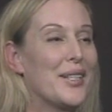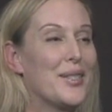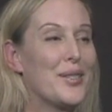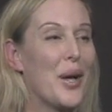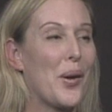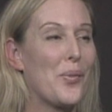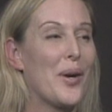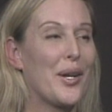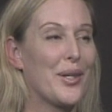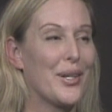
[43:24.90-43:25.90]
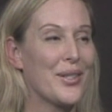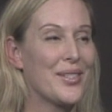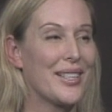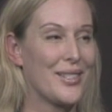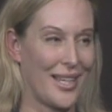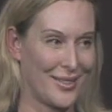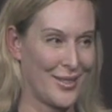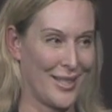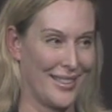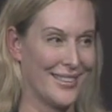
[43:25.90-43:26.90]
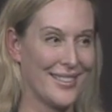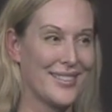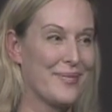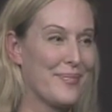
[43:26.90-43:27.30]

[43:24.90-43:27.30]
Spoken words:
So what are your suggestions?